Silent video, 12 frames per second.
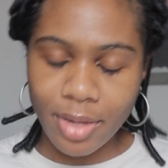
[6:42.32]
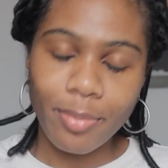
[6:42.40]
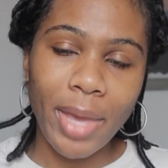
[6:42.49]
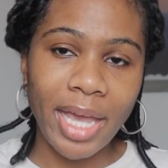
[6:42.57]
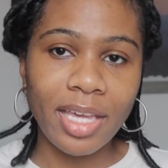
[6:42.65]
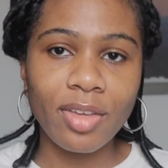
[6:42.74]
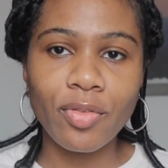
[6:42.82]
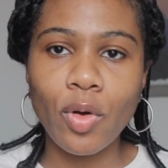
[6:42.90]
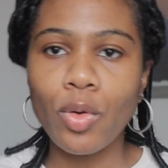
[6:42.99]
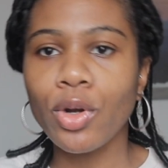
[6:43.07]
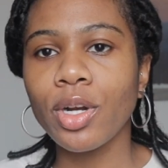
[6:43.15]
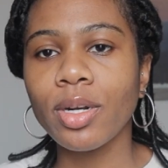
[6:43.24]
Banking
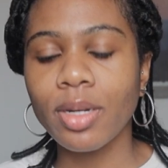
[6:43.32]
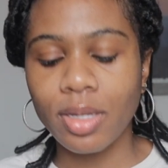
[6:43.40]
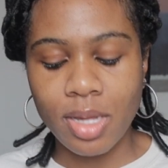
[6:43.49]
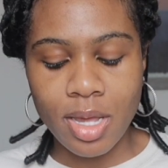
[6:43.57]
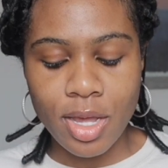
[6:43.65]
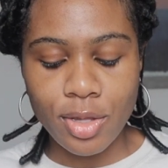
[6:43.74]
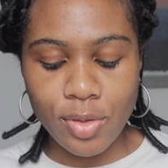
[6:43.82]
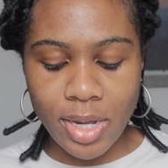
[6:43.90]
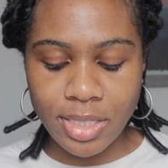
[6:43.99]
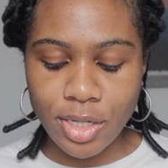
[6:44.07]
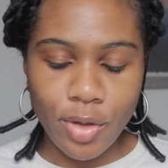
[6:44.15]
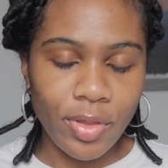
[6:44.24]
folder. You
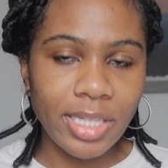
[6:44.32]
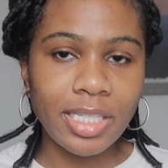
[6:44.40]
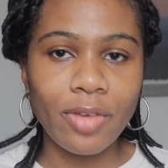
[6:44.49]
guys know that's